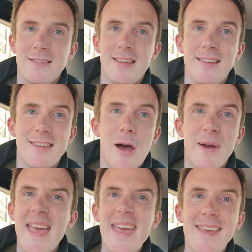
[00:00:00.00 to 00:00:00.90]
Turns
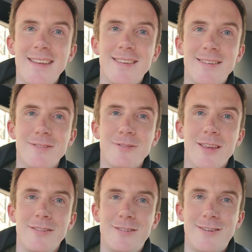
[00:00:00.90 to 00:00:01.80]
out it is.
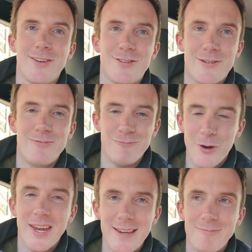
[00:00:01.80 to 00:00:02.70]
It's just
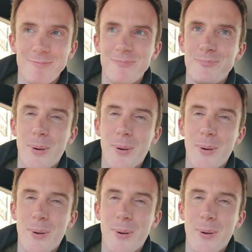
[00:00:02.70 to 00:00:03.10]
running